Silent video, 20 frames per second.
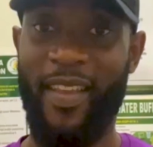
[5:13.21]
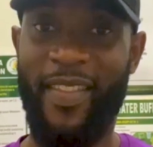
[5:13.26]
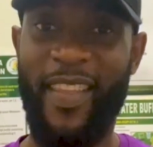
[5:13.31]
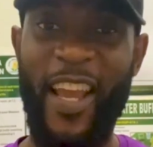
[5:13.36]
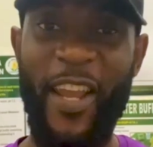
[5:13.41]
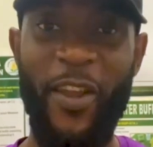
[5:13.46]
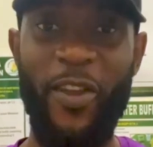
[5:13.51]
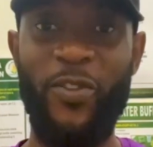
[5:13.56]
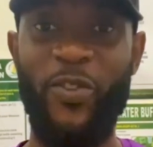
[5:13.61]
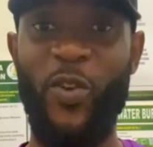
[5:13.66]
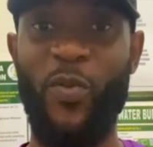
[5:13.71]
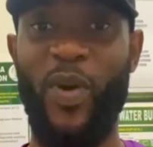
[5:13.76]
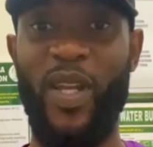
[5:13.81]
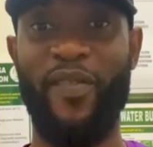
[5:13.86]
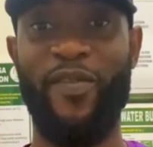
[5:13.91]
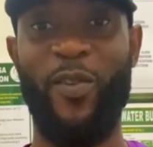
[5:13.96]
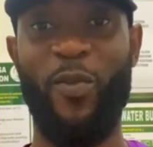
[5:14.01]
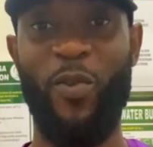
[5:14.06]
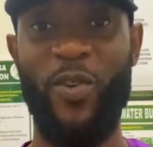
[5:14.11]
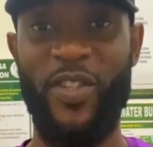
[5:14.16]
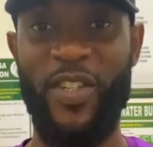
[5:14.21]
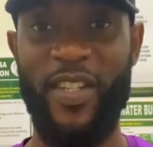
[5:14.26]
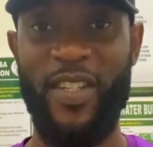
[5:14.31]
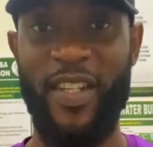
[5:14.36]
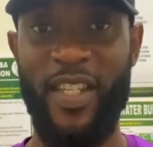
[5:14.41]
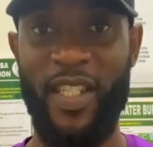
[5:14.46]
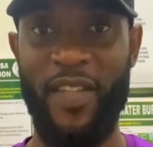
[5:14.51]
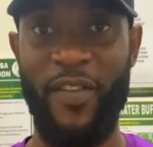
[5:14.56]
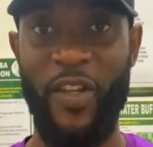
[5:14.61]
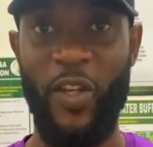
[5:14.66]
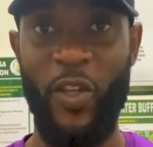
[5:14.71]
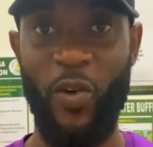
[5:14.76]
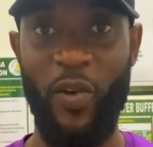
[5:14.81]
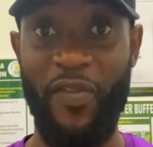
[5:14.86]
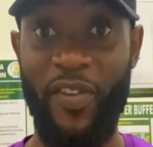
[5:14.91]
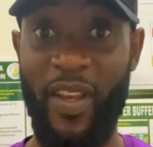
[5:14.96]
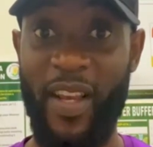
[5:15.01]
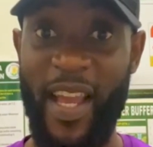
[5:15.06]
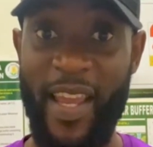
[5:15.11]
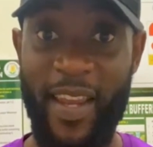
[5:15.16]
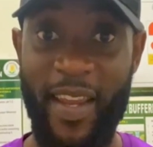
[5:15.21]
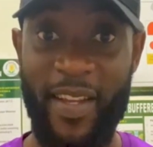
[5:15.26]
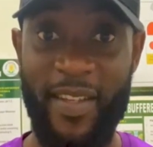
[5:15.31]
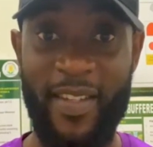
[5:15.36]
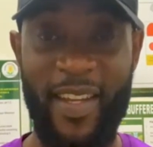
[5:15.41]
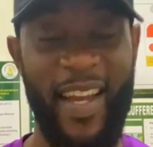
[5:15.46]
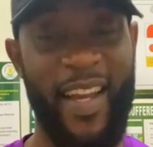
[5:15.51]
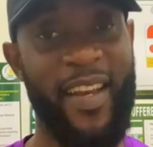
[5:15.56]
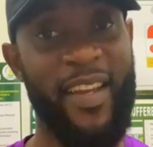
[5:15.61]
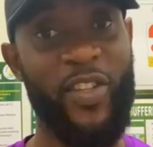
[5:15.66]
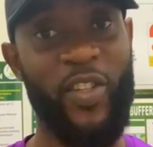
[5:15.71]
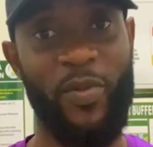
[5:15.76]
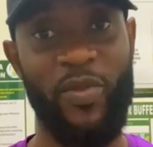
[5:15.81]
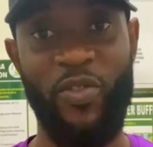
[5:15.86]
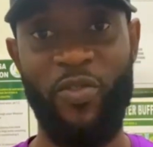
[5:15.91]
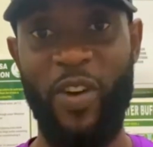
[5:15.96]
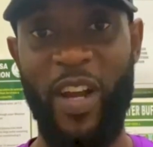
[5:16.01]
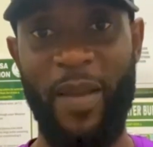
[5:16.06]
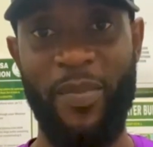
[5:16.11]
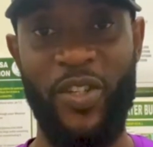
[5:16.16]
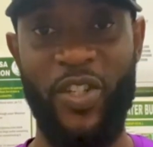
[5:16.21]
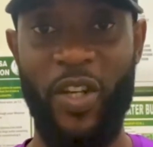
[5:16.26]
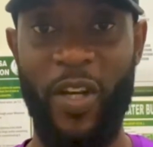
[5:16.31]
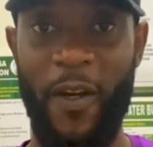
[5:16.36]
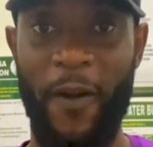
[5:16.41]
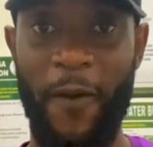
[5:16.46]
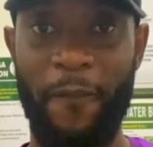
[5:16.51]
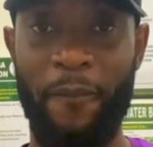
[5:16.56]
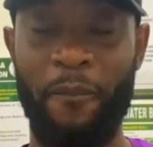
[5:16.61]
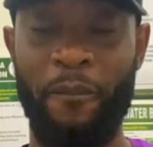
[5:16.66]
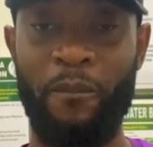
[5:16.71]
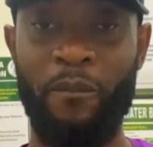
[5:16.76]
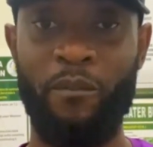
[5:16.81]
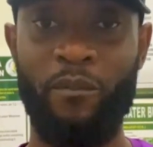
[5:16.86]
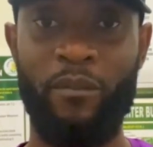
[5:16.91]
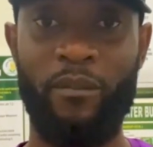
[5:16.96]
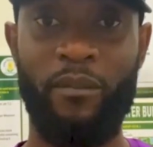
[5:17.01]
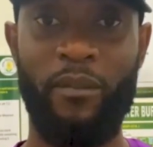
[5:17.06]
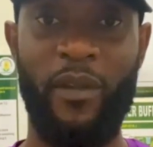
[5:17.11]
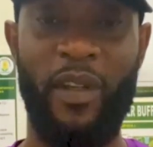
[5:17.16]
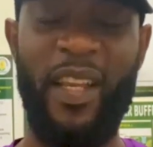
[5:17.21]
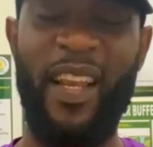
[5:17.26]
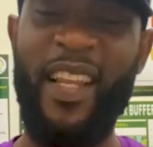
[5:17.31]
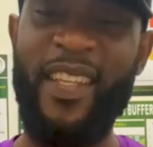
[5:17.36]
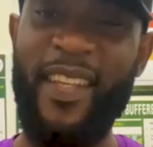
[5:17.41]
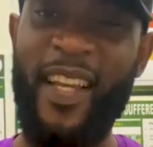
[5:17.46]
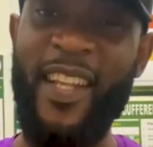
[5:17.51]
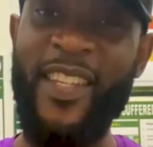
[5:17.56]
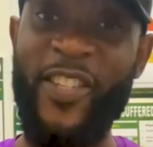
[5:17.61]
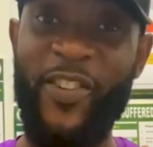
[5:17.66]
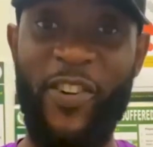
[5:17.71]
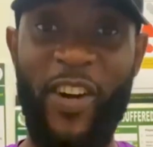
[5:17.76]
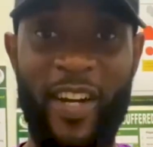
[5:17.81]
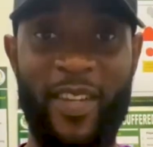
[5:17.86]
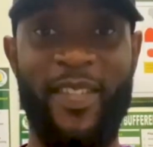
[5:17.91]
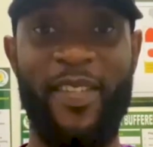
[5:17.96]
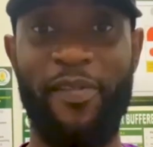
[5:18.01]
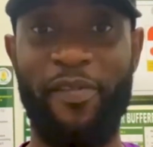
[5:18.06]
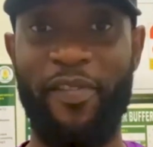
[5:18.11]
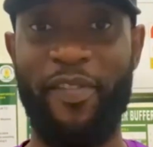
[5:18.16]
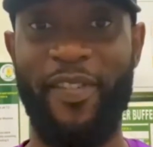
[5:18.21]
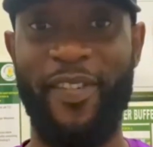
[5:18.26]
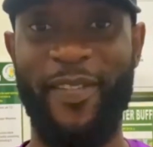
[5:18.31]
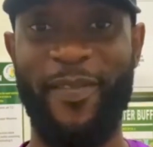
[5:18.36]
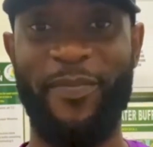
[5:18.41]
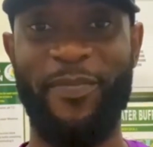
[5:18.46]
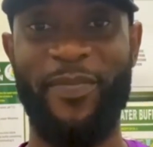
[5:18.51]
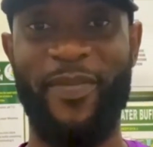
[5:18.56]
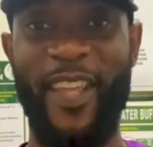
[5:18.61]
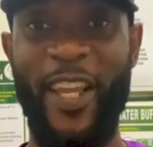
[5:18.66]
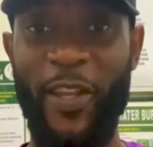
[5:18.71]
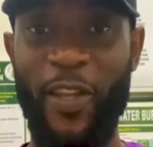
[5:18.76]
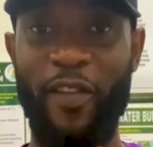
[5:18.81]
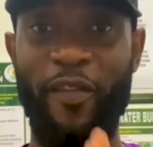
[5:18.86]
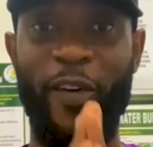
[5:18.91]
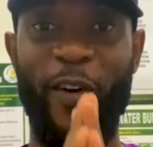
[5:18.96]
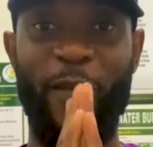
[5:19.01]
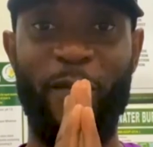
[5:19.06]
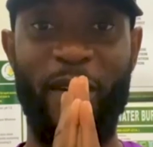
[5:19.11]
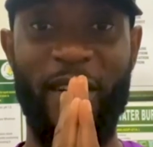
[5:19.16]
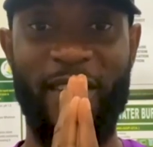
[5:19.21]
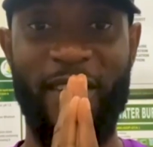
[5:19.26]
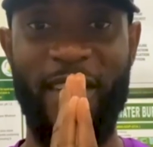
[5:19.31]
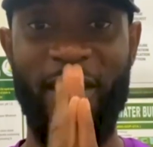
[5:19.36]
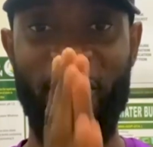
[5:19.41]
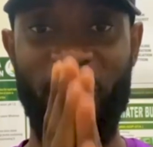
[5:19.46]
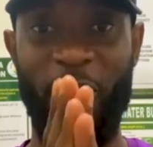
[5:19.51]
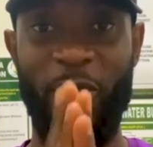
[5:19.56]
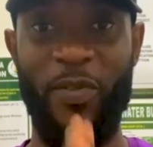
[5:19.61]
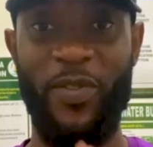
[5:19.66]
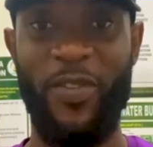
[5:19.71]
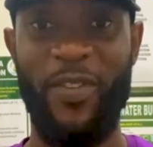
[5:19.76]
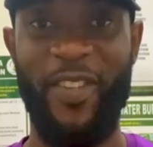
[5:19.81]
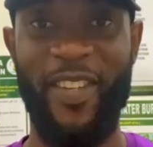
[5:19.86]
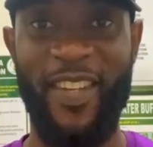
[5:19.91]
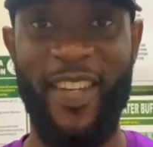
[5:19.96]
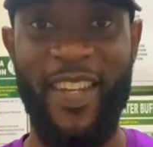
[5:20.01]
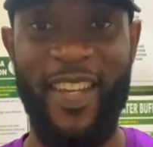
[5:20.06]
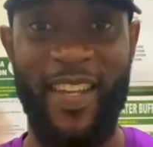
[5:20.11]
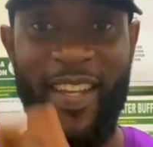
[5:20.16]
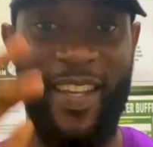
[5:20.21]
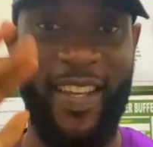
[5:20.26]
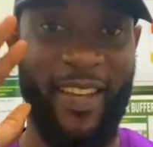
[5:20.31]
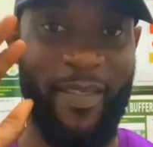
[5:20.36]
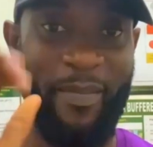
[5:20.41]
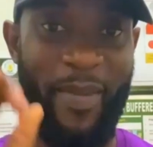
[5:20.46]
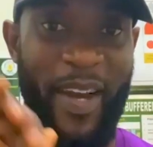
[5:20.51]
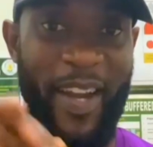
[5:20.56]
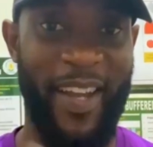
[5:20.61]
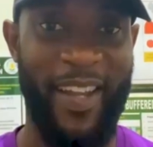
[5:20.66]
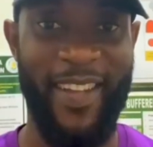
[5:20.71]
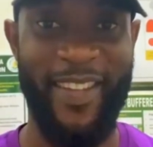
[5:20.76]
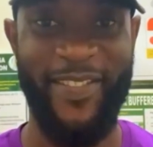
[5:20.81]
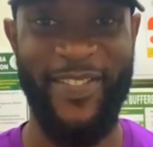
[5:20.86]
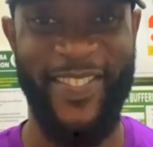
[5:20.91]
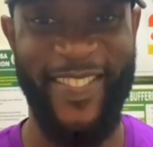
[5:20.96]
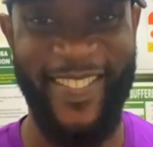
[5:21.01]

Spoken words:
Thank you so much for watching this video. If you like it, kindly subscribe, share. Let's get interactive. Thank you very much and see you soon. Bye.